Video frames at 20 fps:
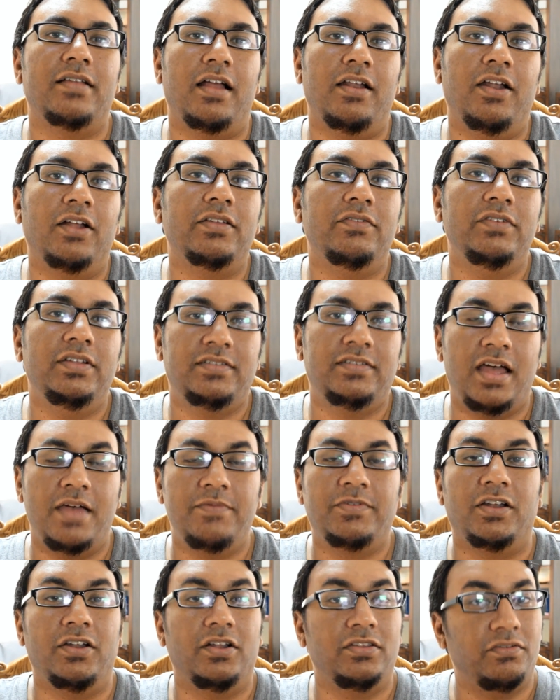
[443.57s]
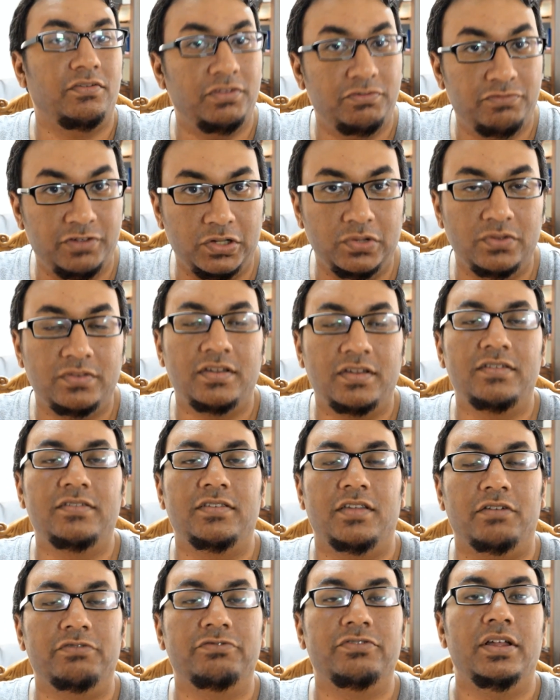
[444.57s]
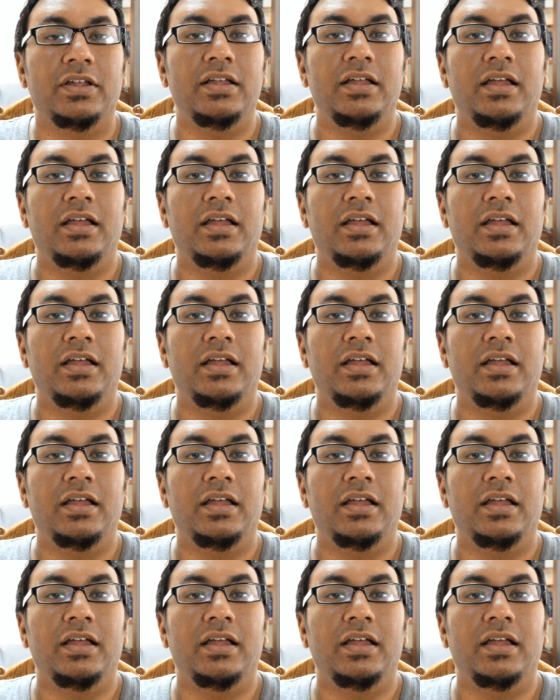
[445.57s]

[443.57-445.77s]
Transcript: a lot of the times, a lot of the videos and stuff,